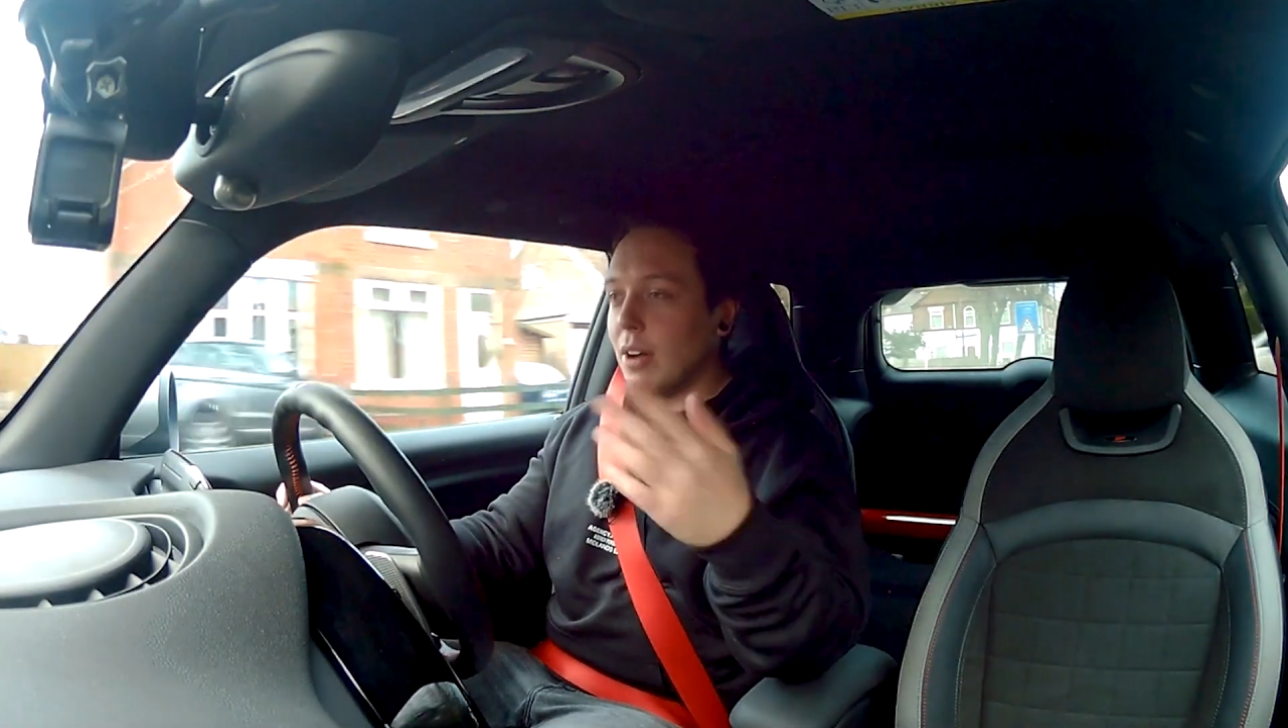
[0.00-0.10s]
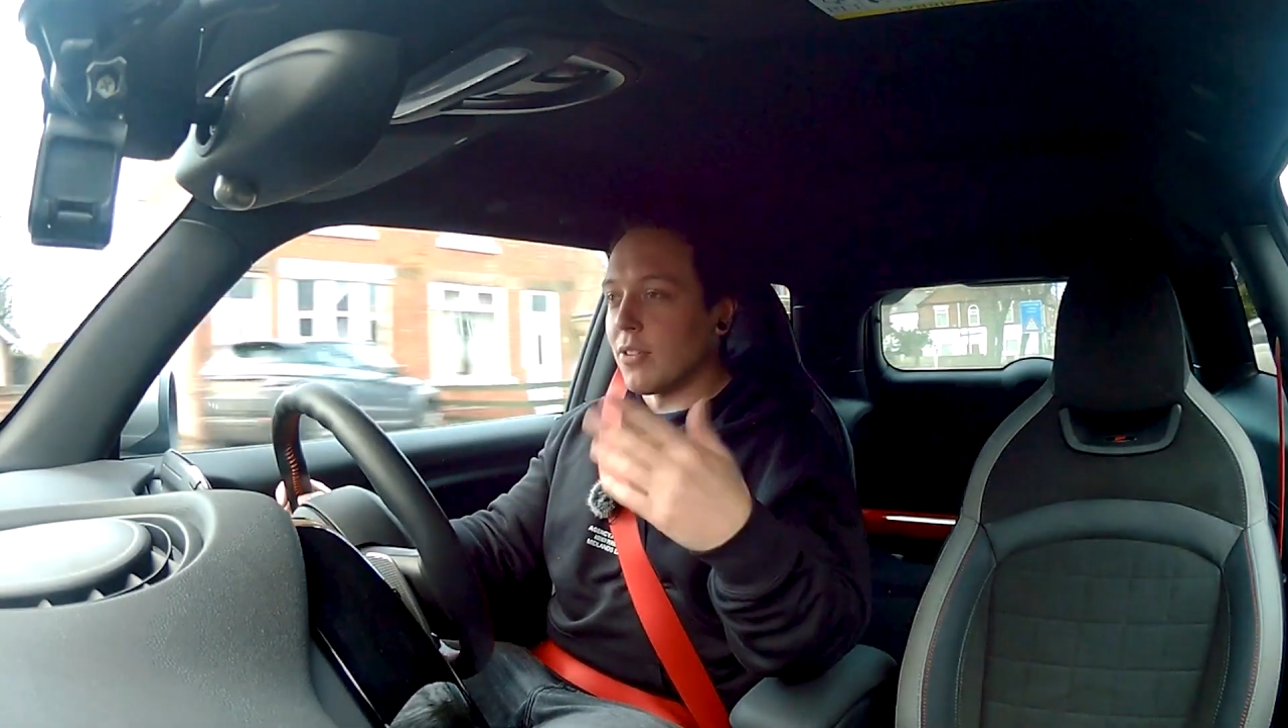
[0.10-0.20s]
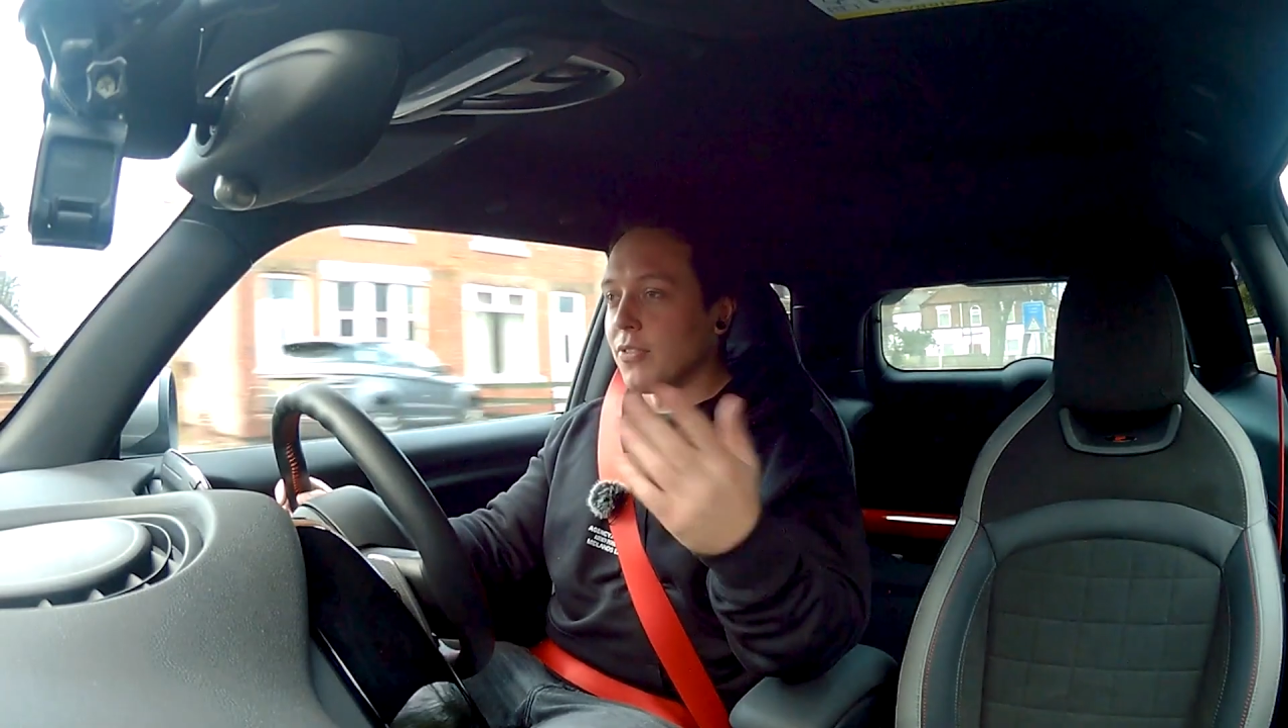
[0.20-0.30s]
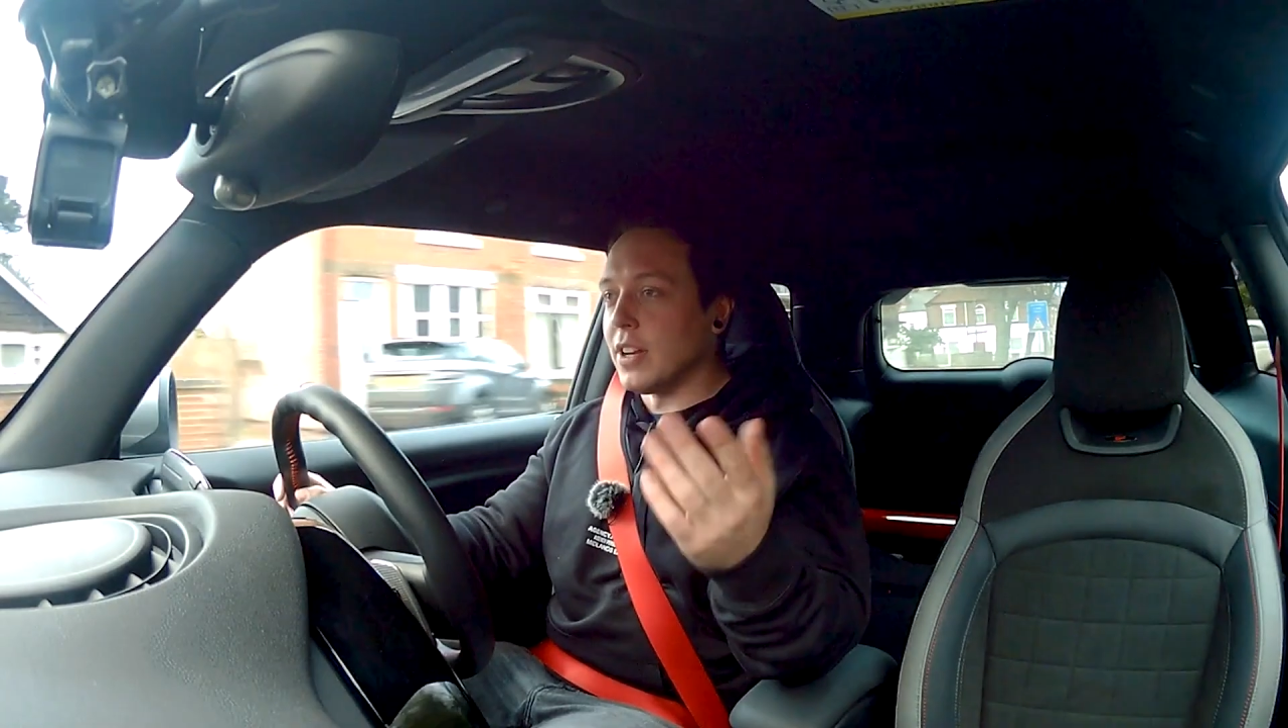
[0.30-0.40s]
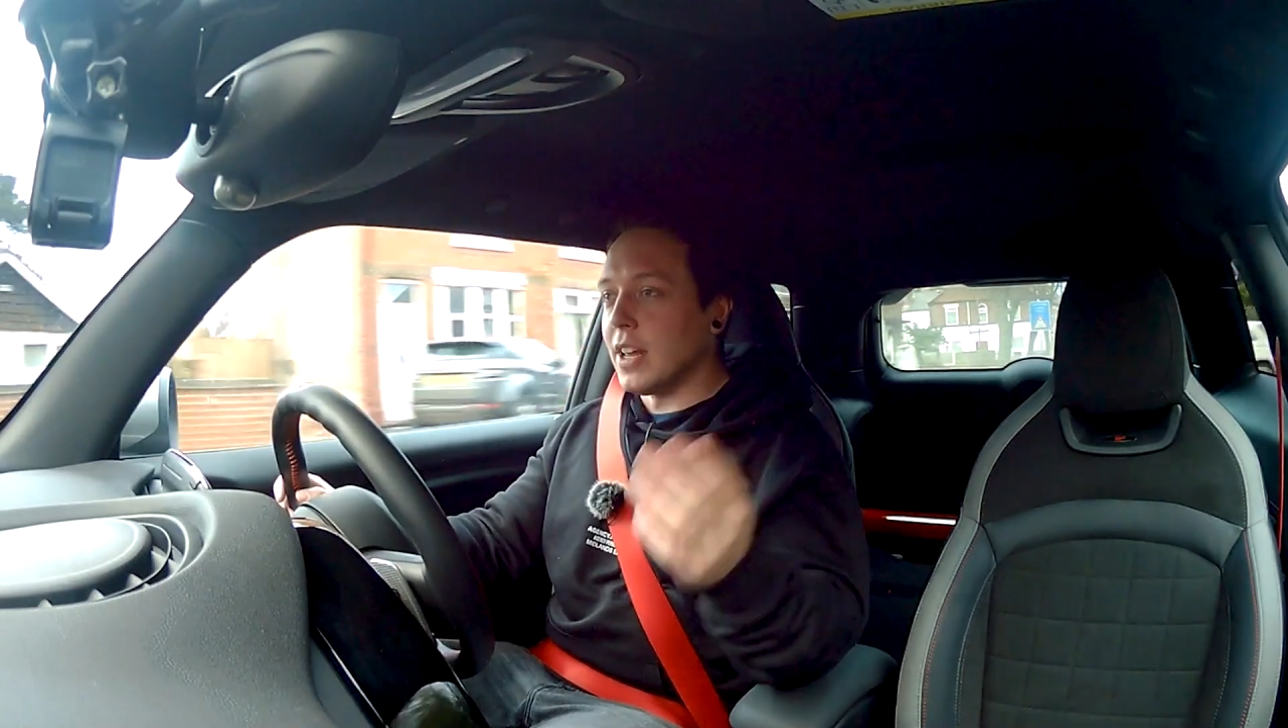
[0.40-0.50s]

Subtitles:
everything